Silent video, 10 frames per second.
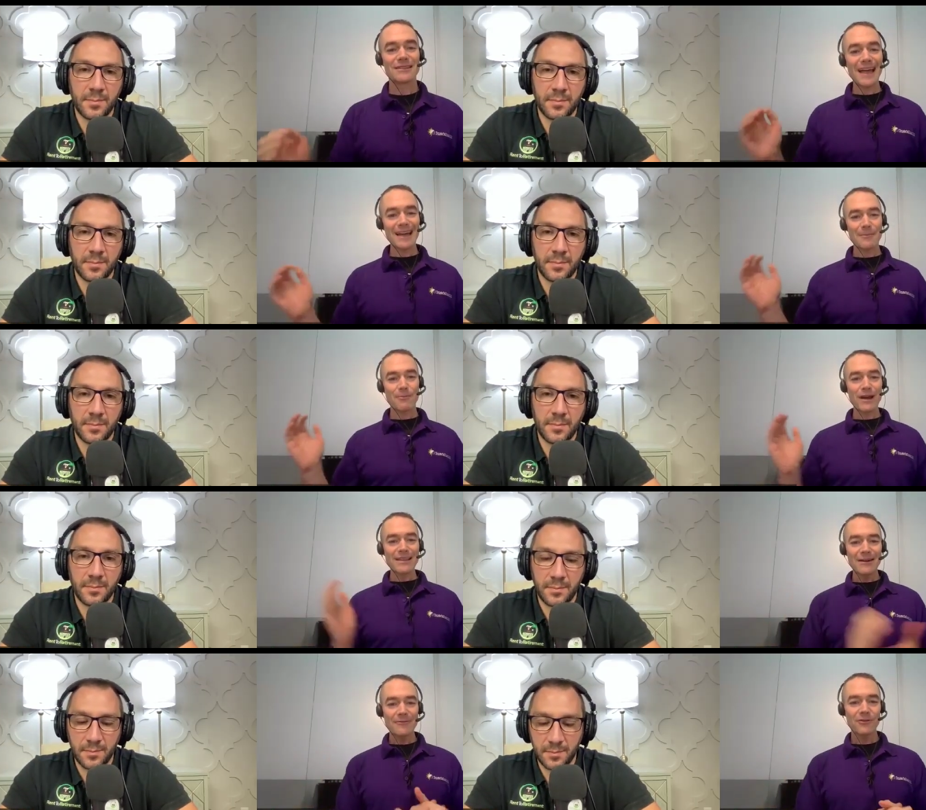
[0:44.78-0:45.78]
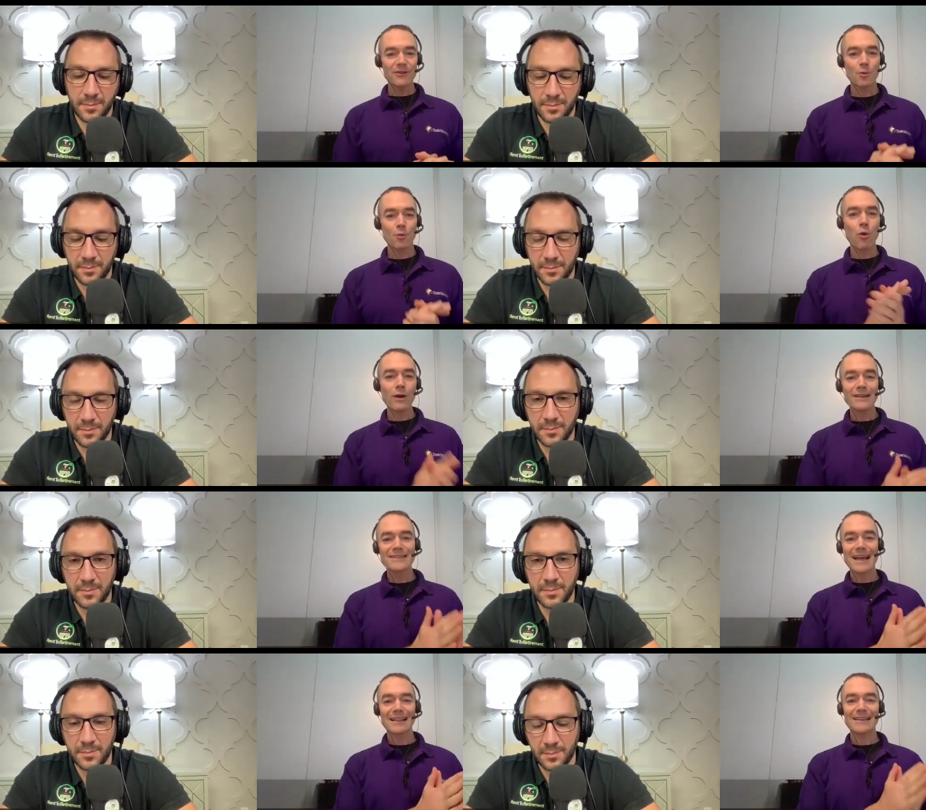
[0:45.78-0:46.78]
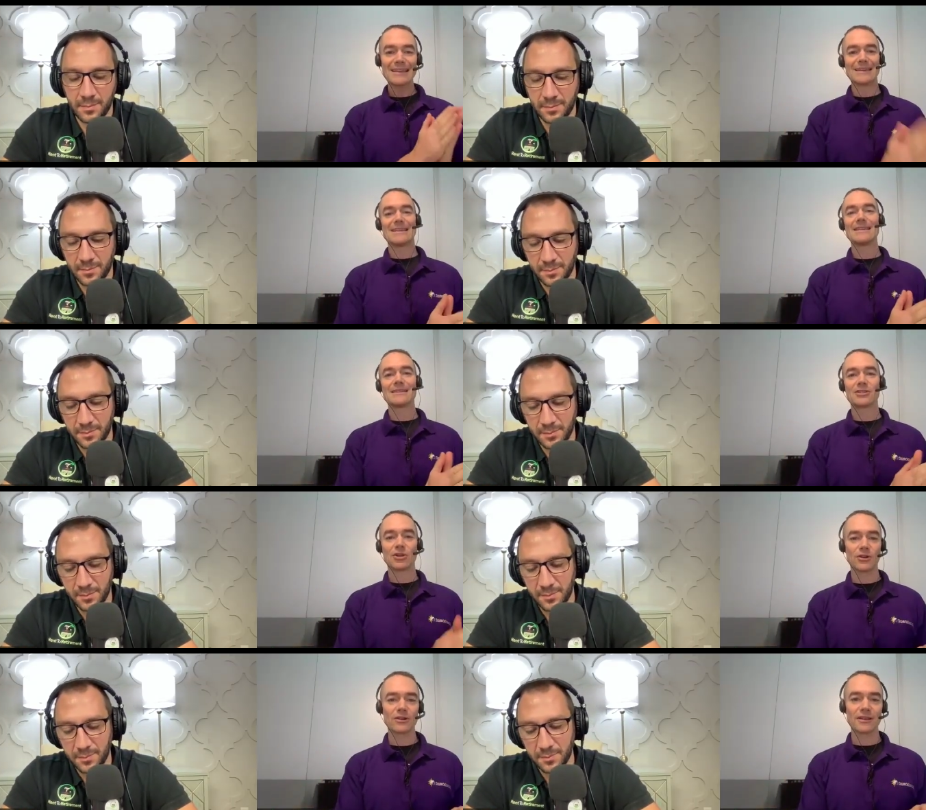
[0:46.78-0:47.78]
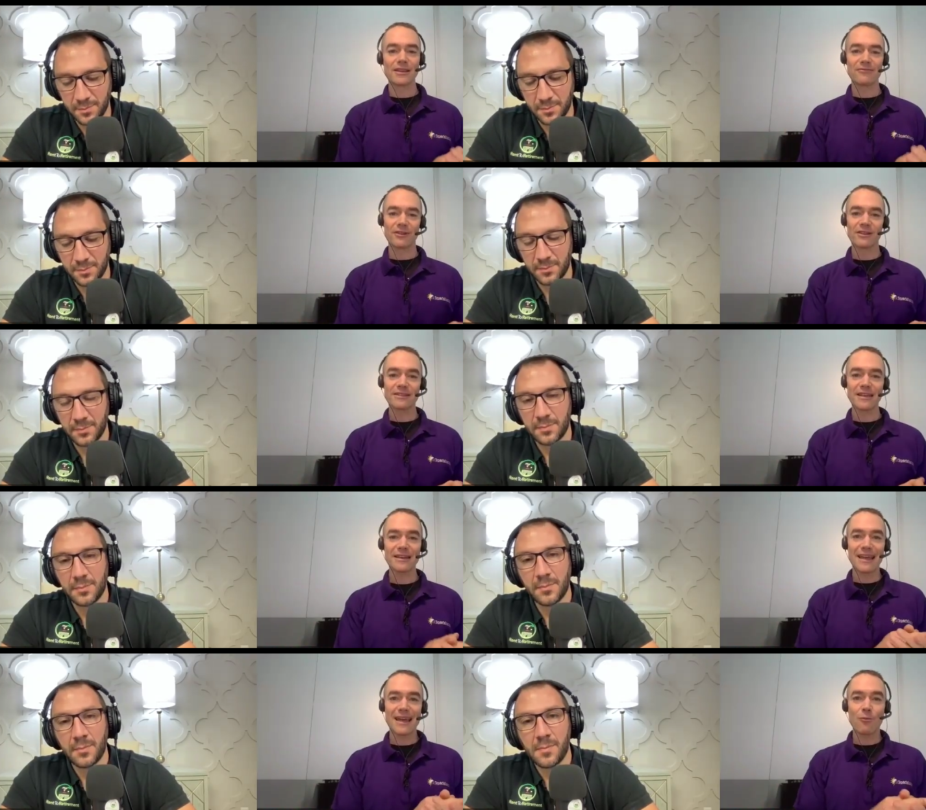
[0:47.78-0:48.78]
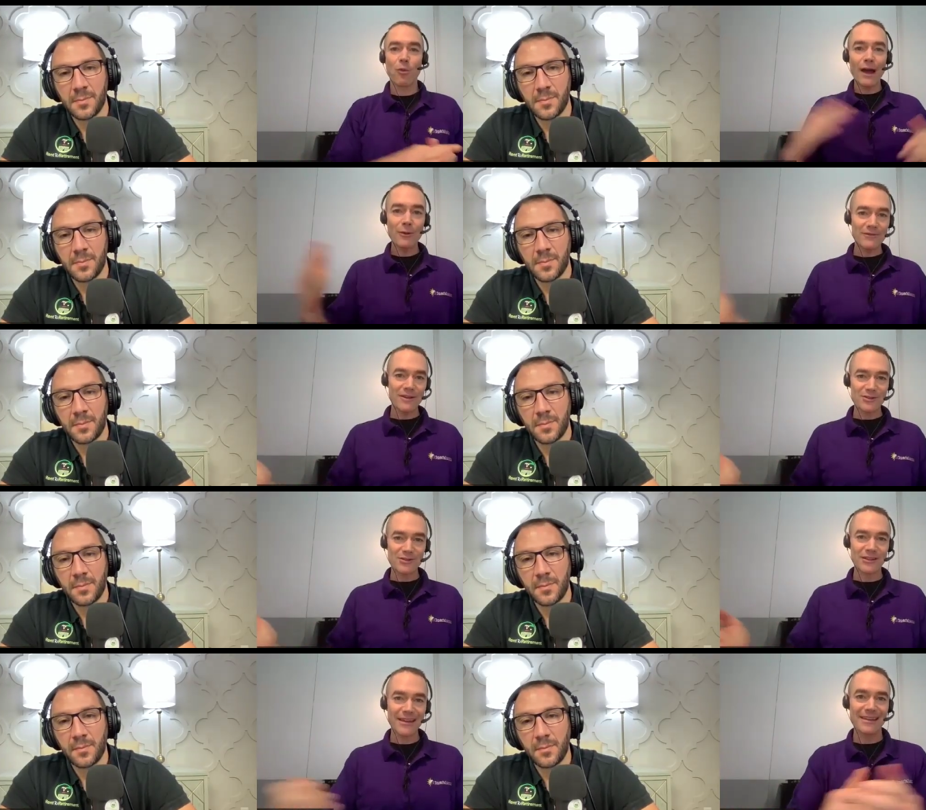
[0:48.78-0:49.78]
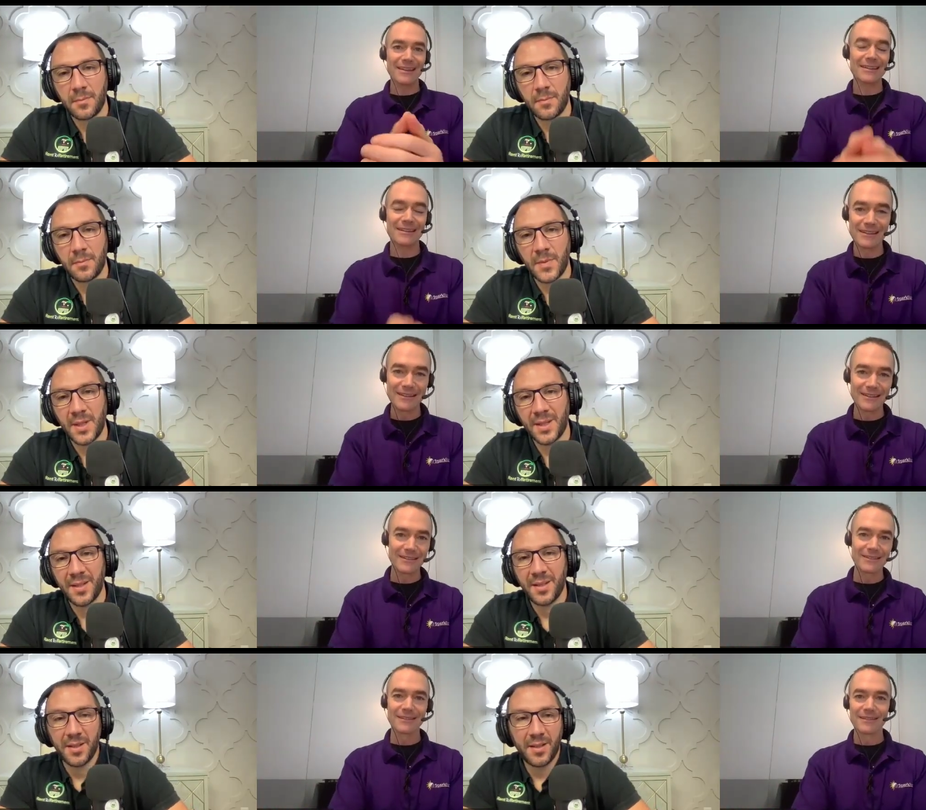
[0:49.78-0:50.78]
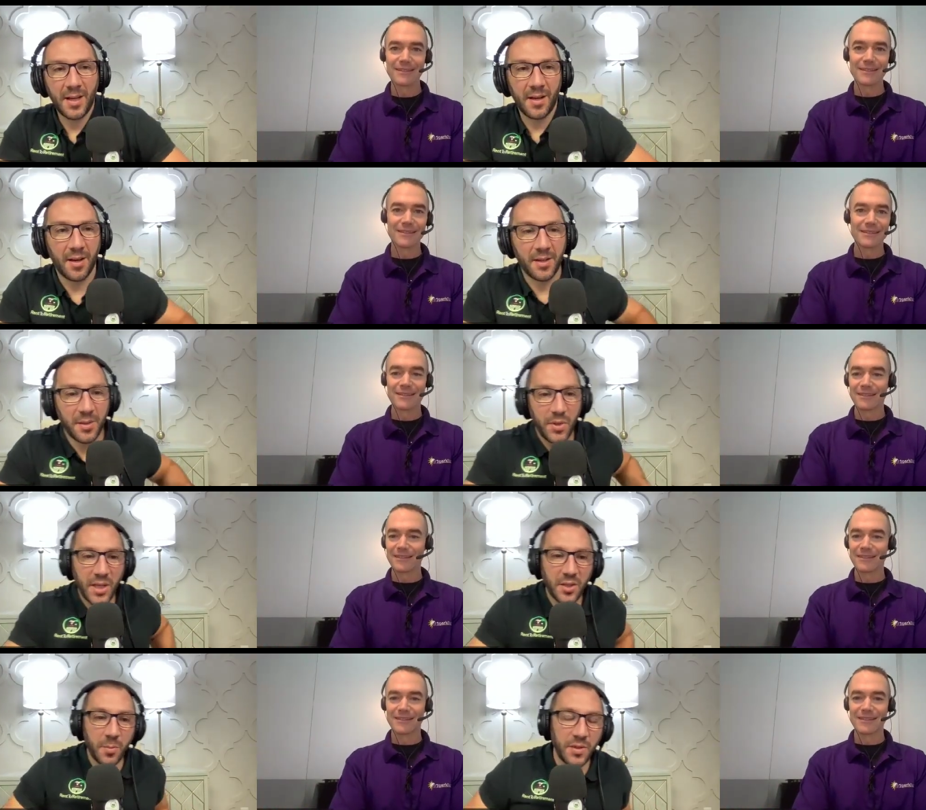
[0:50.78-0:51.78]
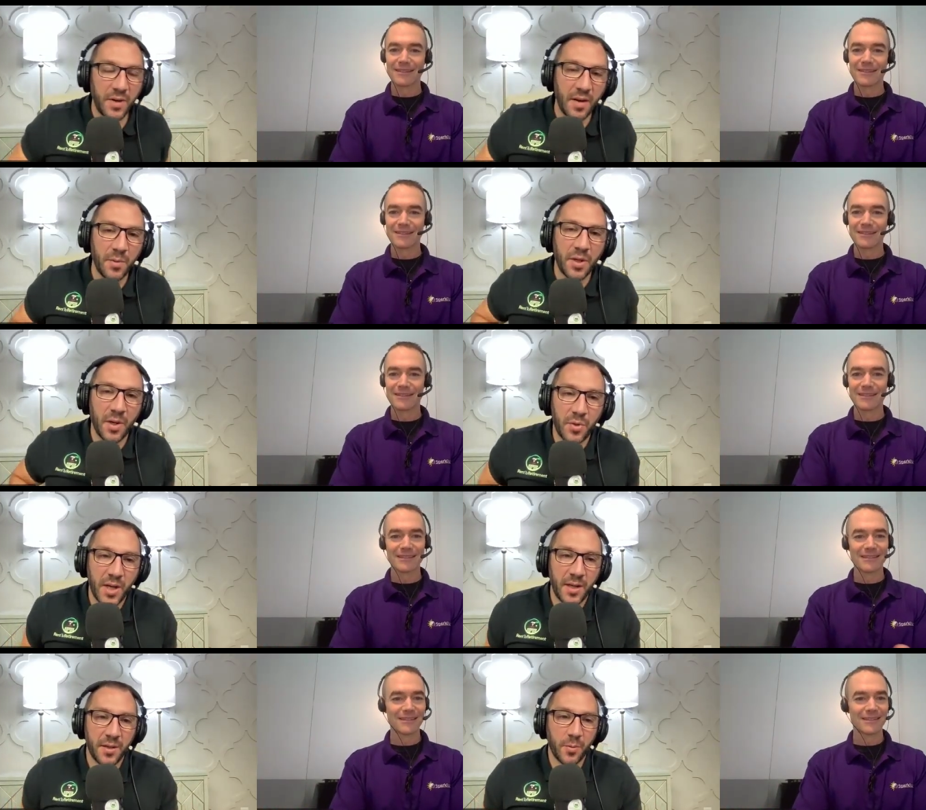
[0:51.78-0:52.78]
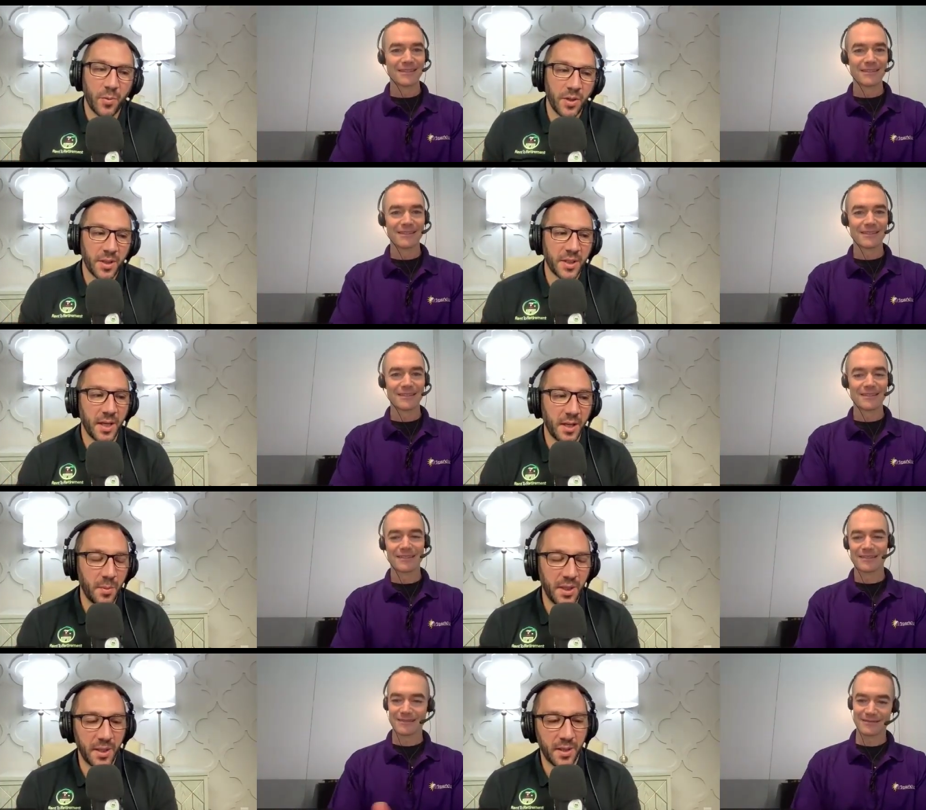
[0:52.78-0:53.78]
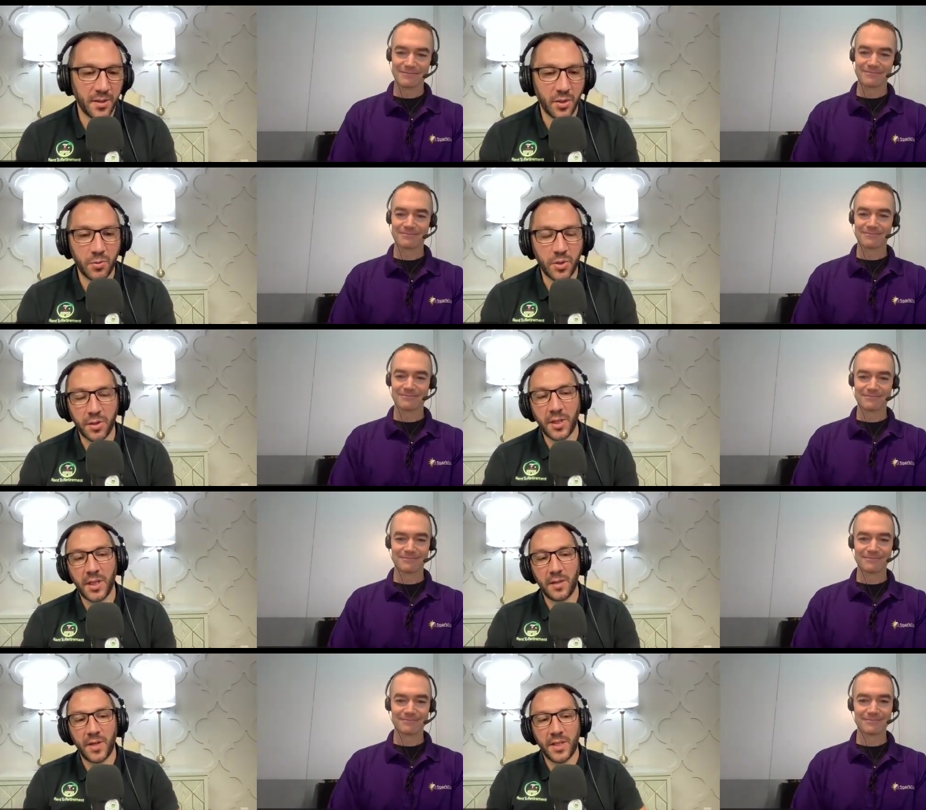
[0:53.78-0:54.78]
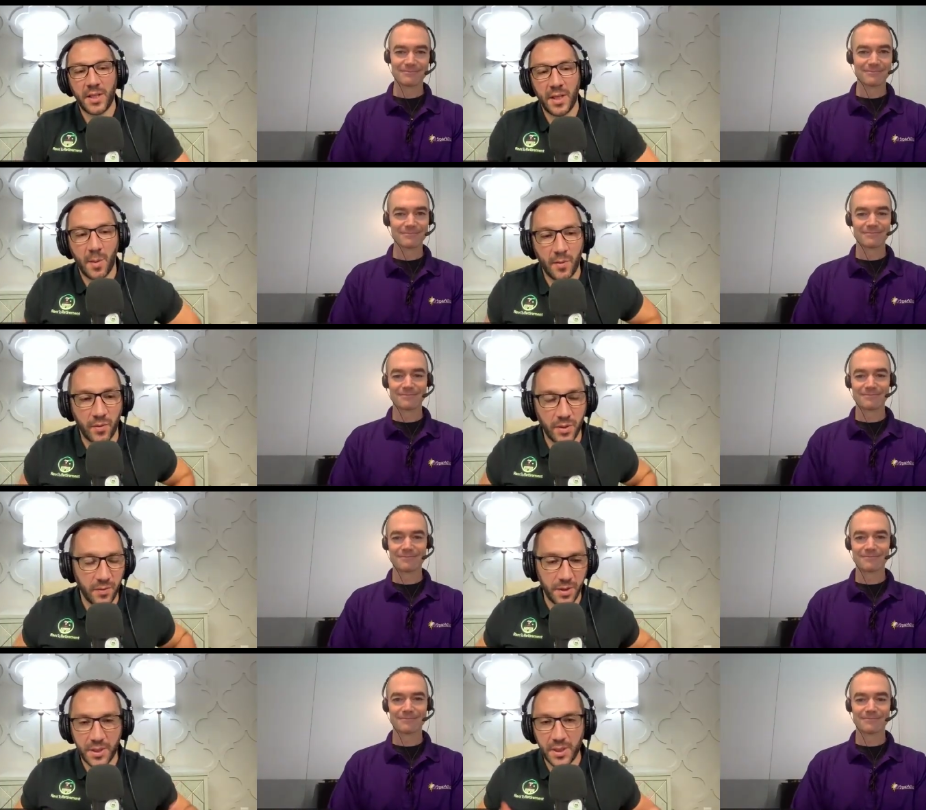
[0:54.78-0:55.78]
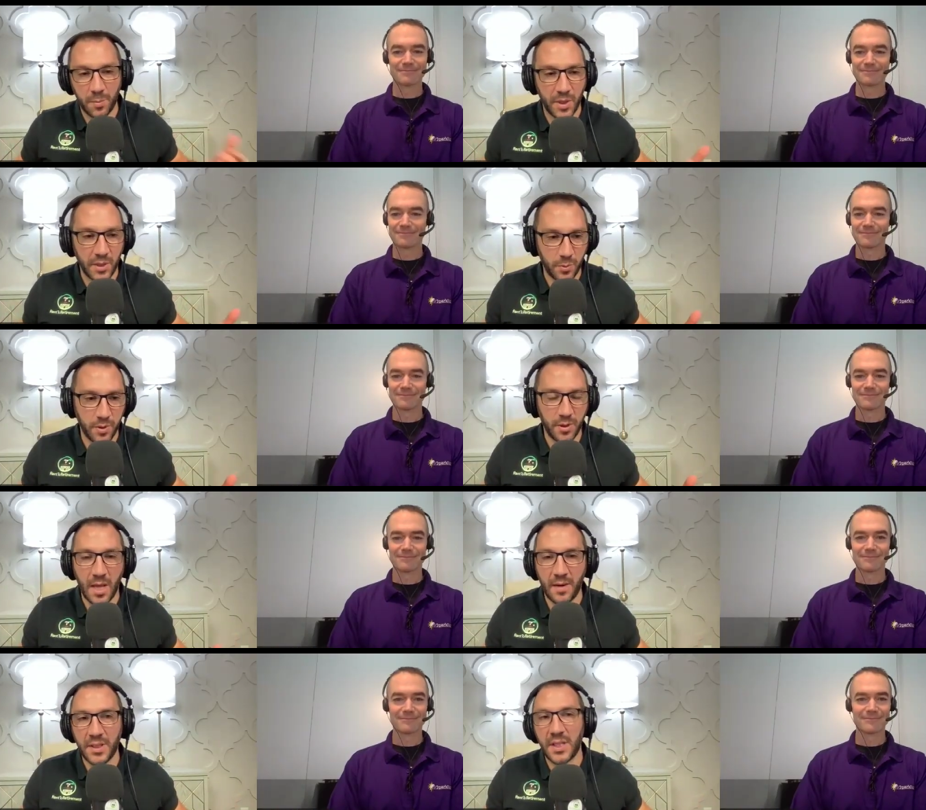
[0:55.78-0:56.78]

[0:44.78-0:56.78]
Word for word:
Speaker 1: Zach, break down for us what exactly is turnkey real estate and why do investors like it?
Speaker 2: Yeah, awesome. Thanks so much for having me on, Brian. Really excited to be here. So, turnkey investing, I mean, first of all, this is a buzzword. A lot of us